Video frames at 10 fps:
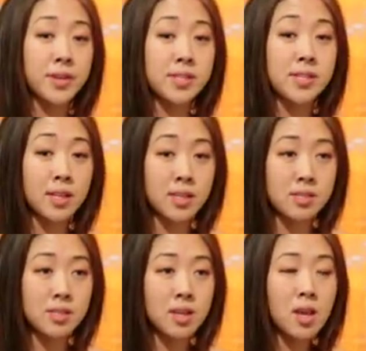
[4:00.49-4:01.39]

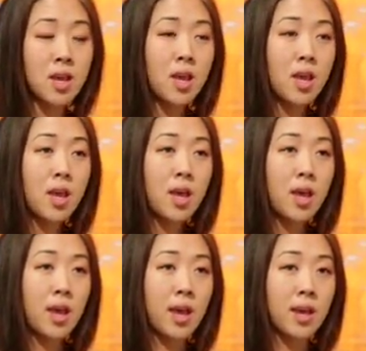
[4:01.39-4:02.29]
cities.
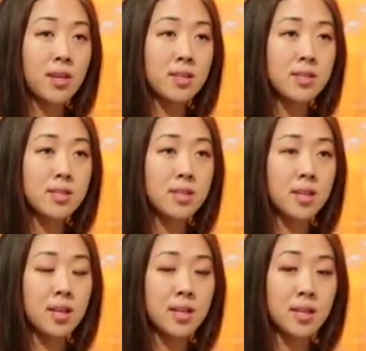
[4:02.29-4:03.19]
And
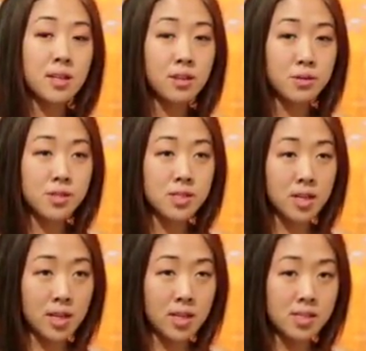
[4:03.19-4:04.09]
in those
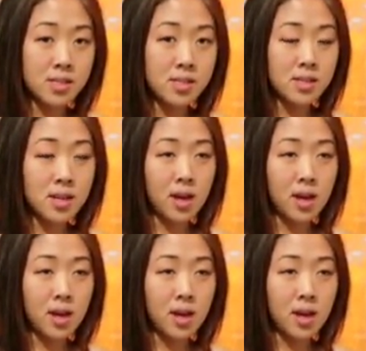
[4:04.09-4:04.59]
cities,